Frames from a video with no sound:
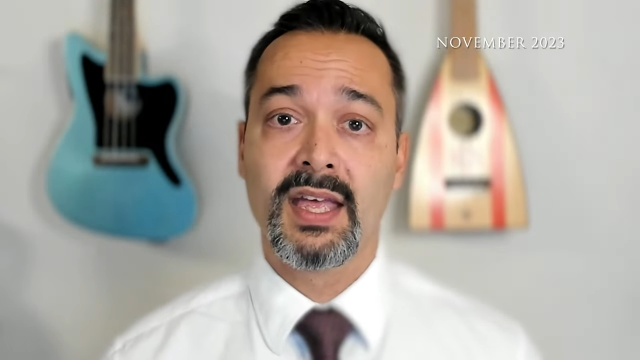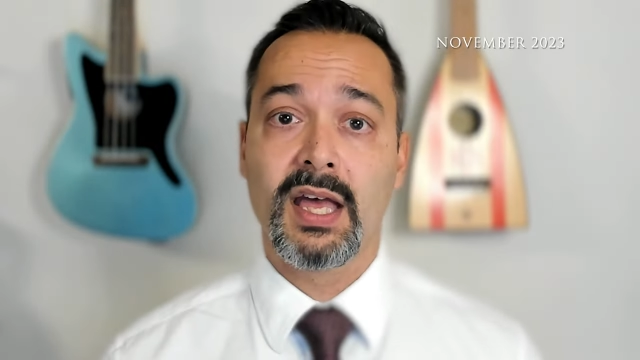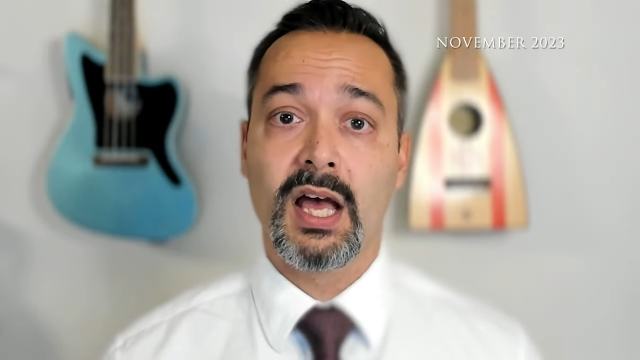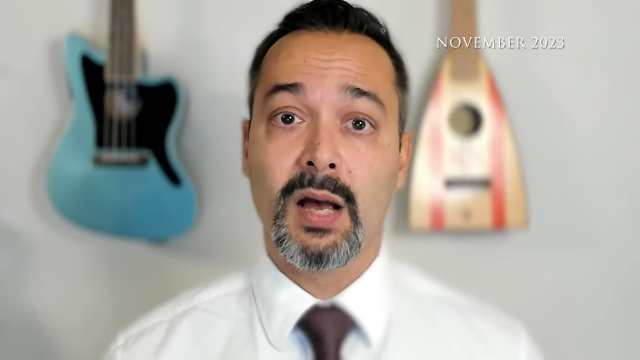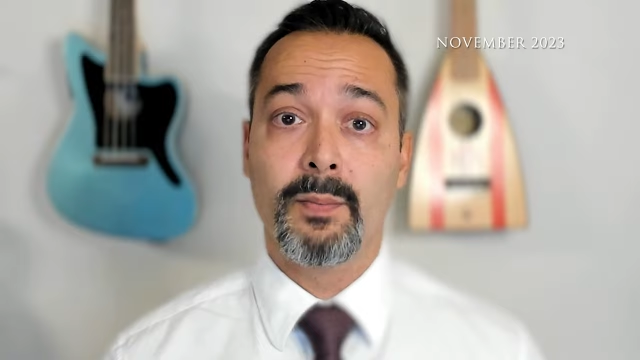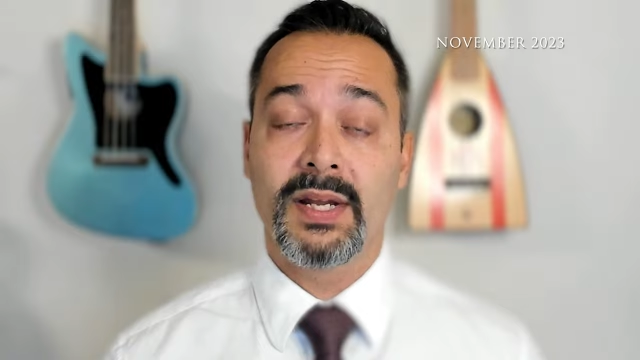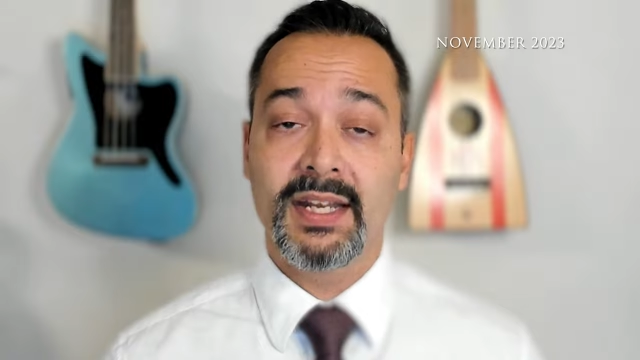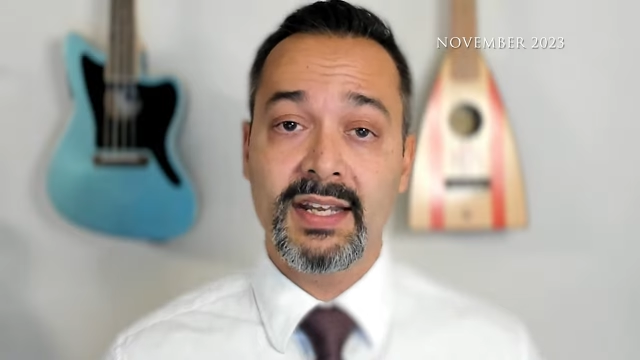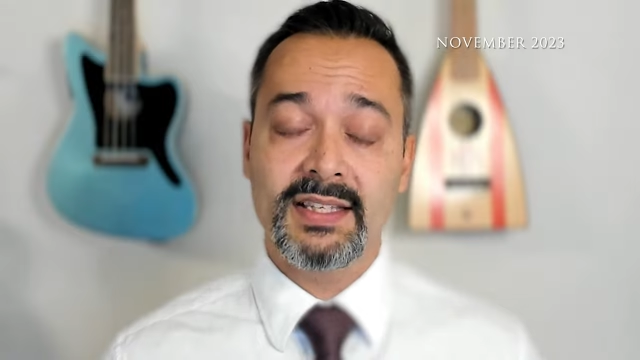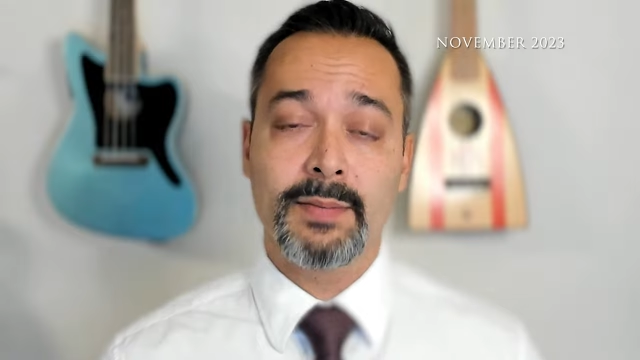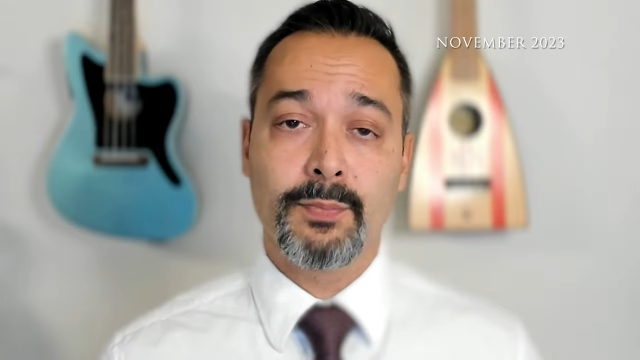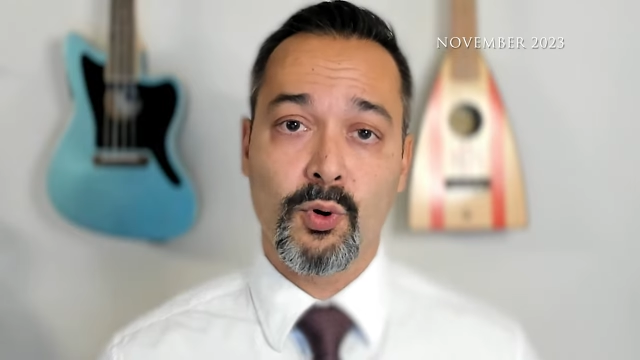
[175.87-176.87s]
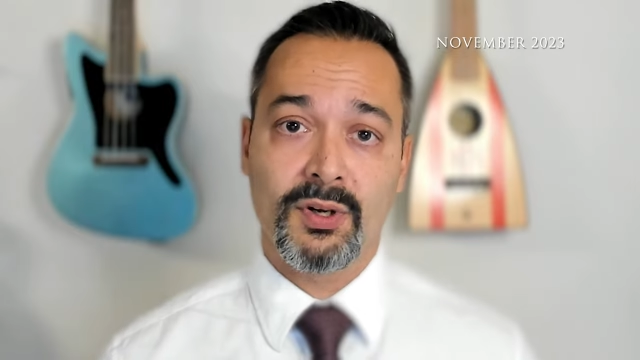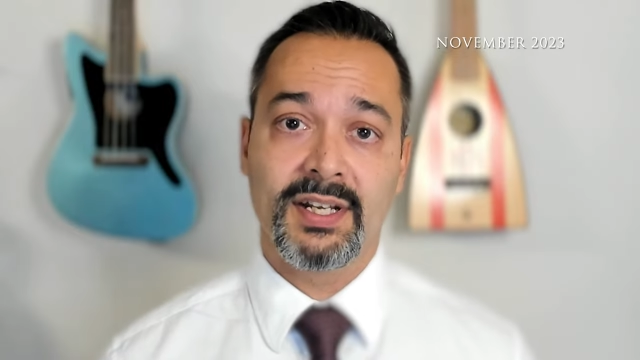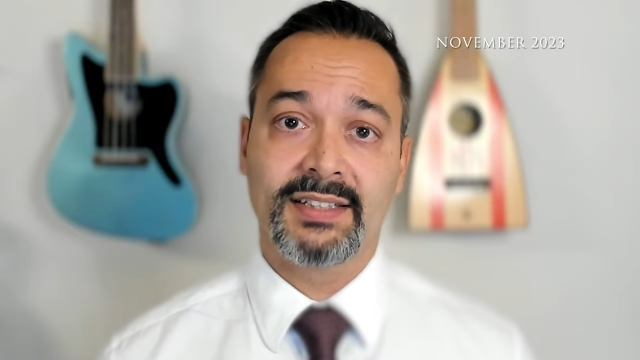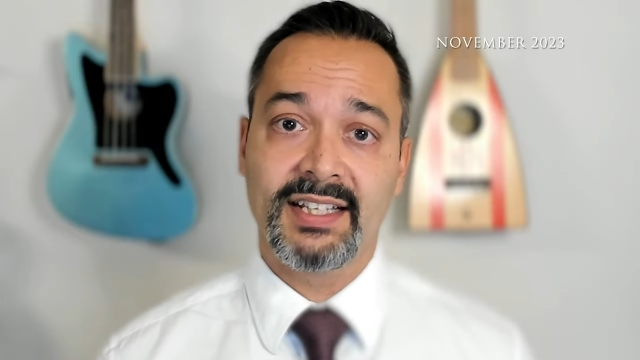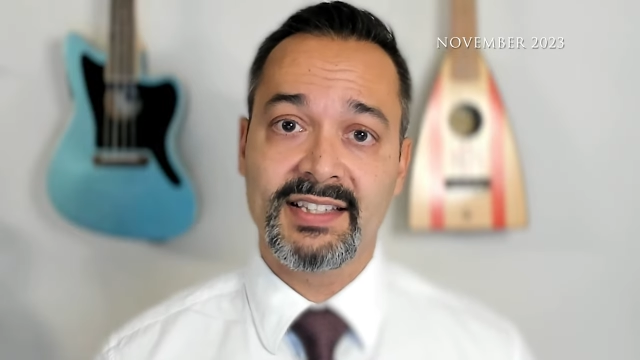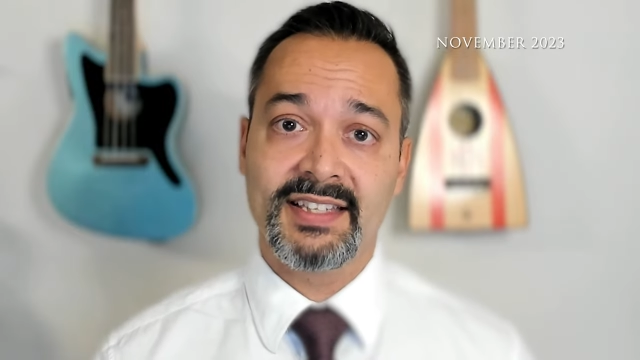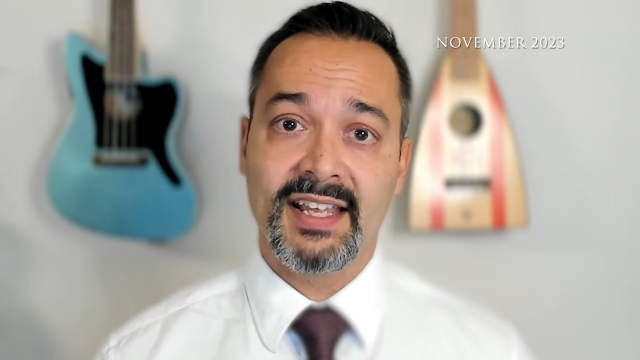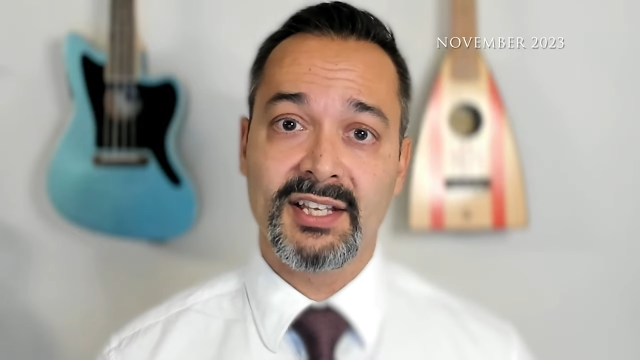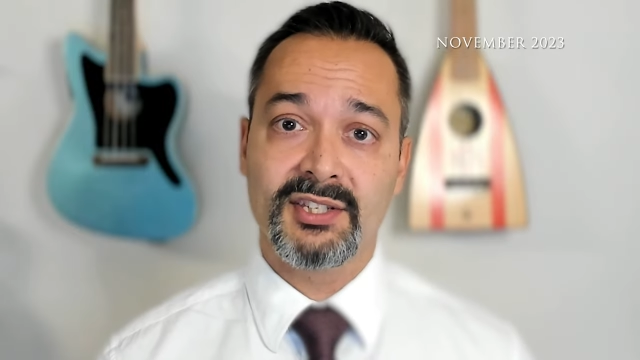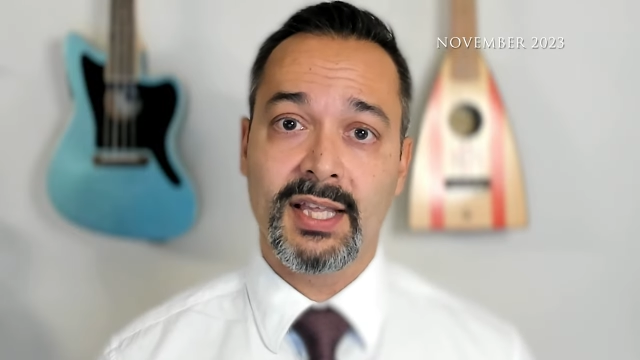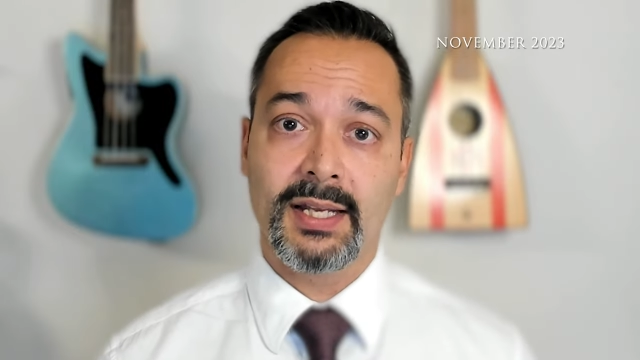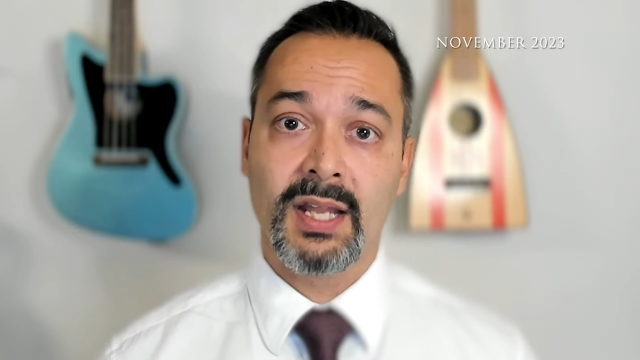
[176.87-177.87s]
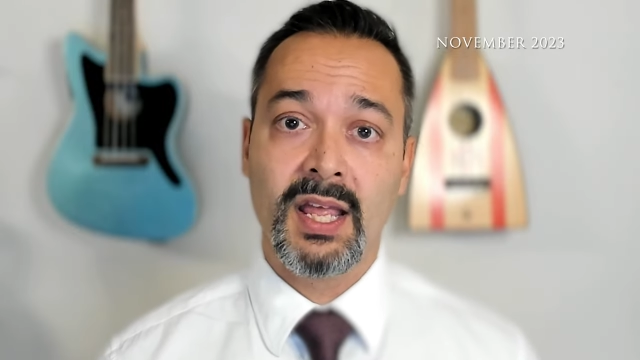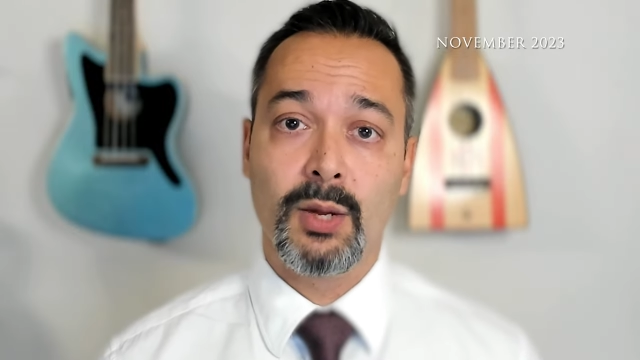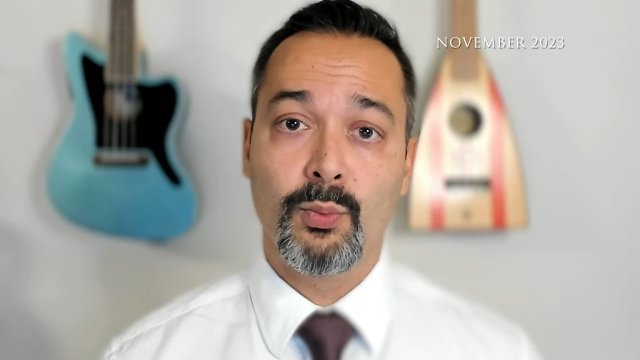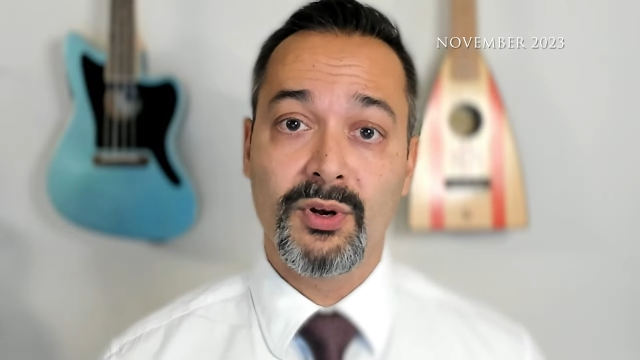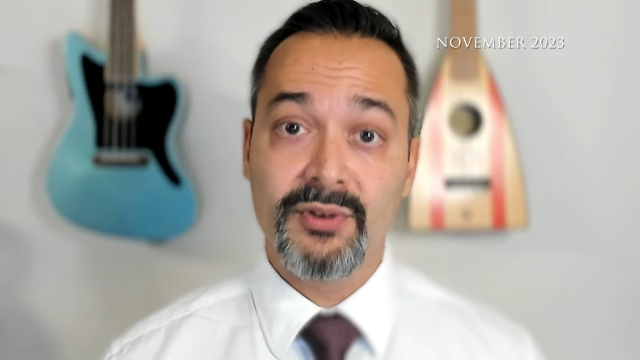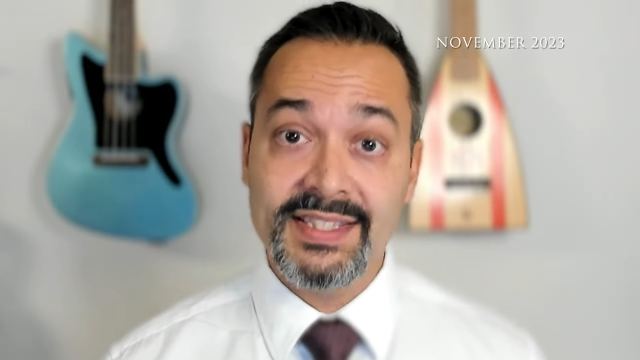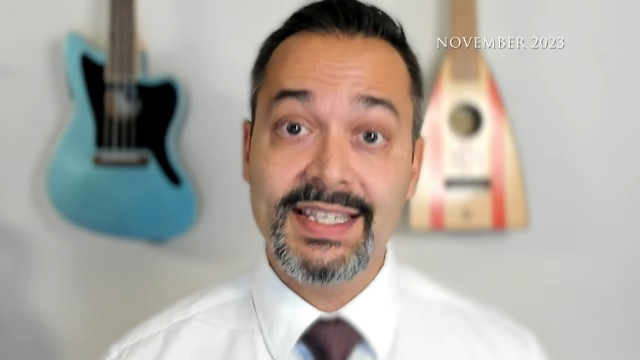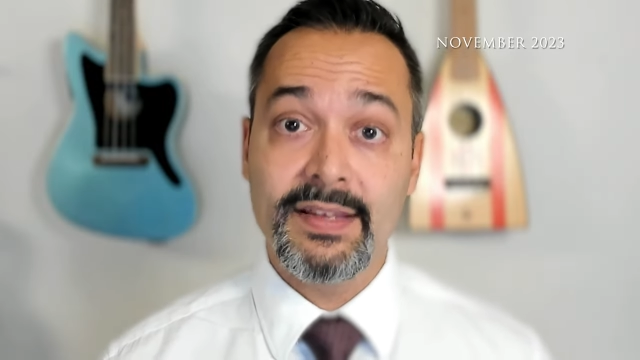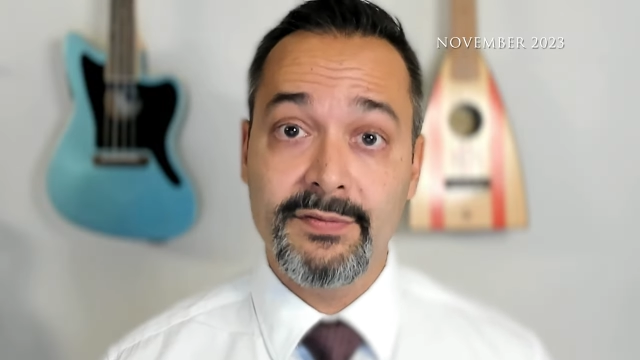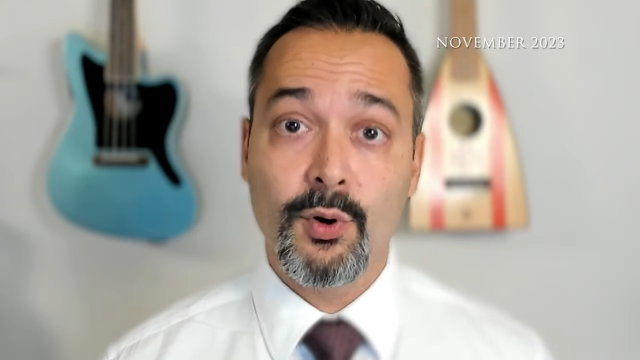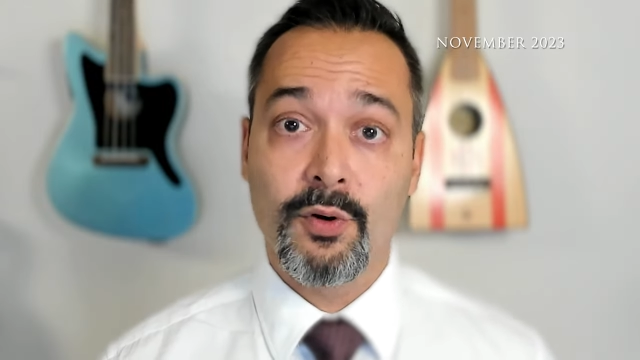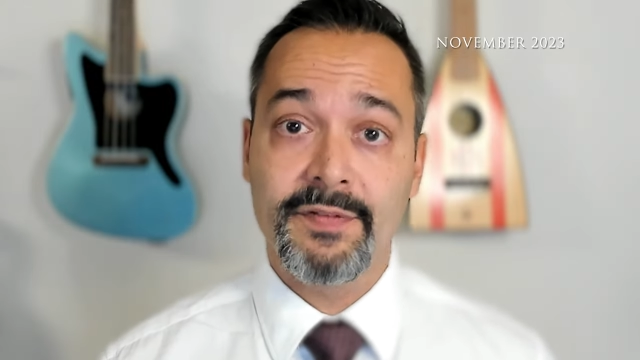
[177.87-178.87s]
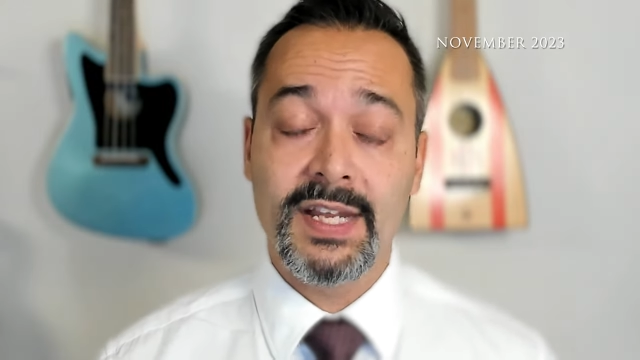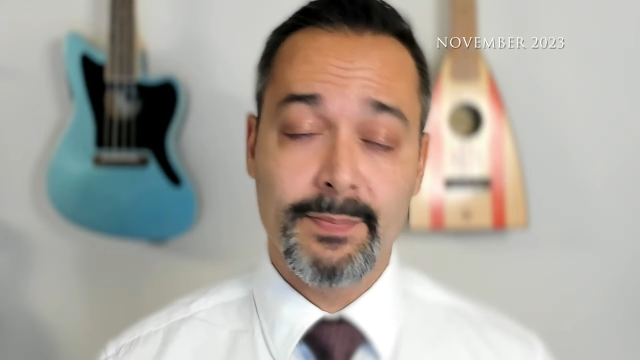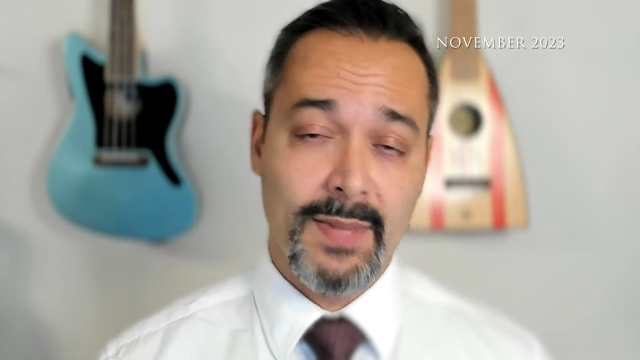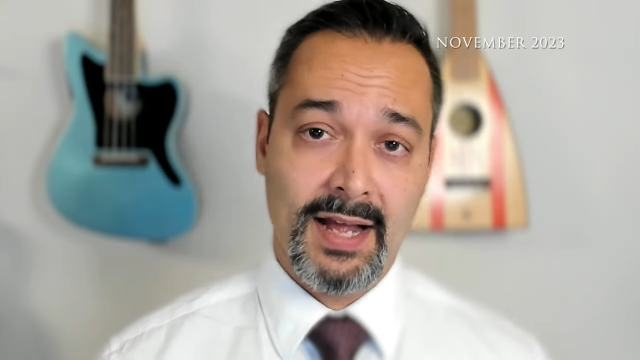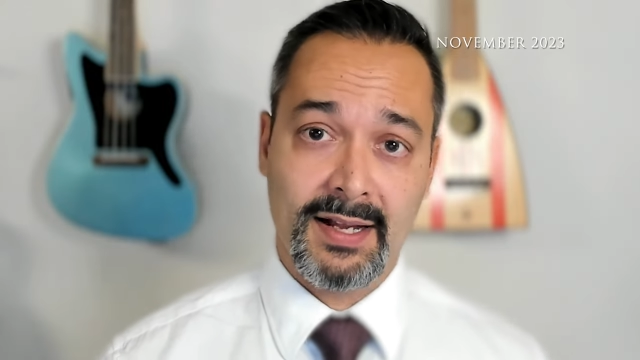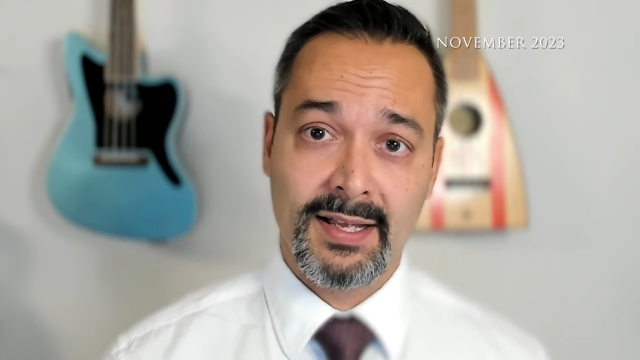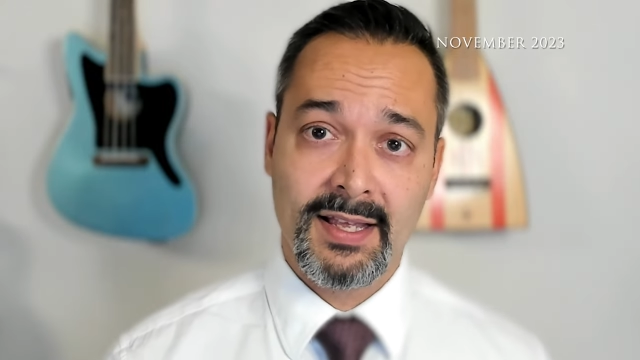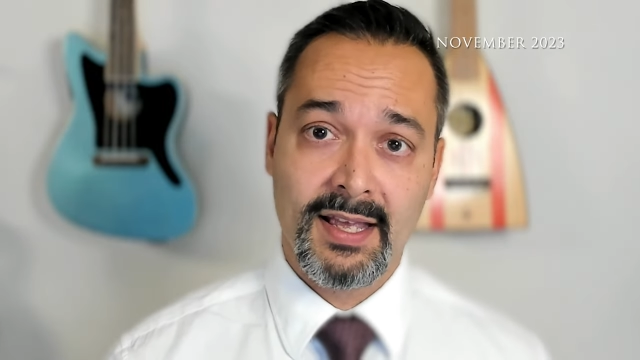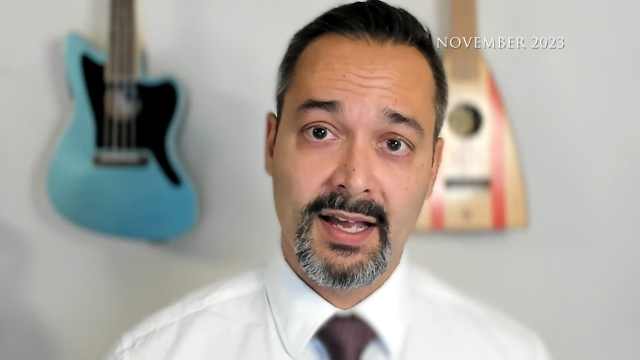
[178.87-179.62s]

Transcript: uh, but it is important at this stage that we receive your feedback.